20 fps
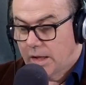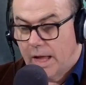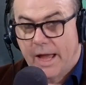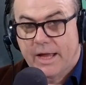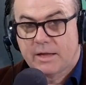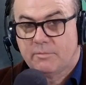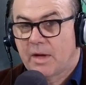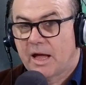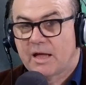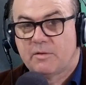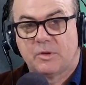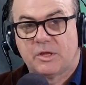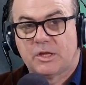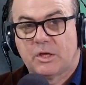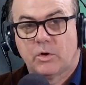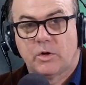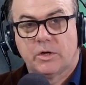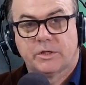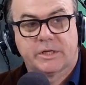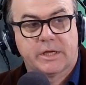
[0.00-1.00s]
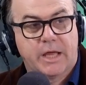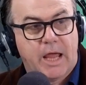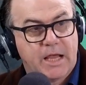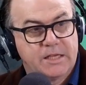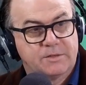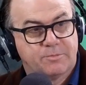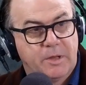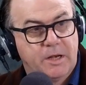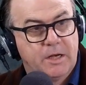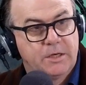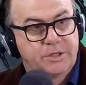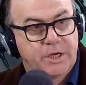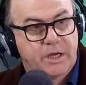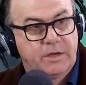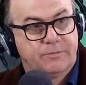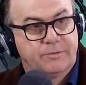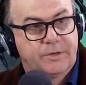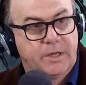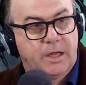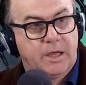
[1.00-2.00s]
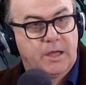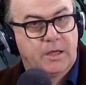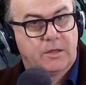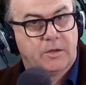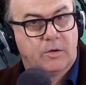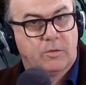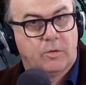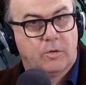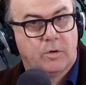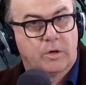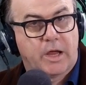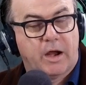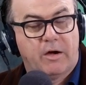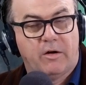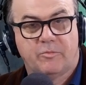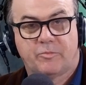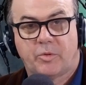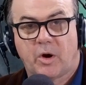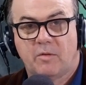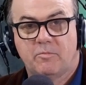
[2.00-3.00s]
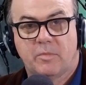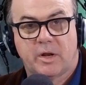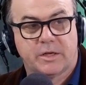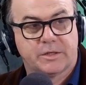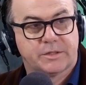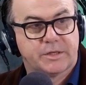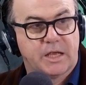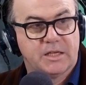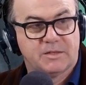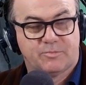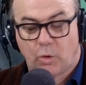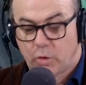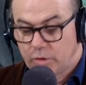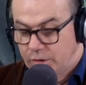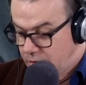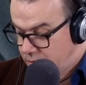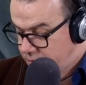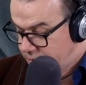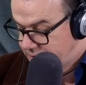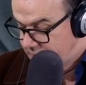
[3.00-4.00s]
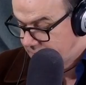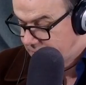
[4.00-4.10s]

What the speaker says: hey, maybe unity has been achieved here. Your current Prime Minister has brought unity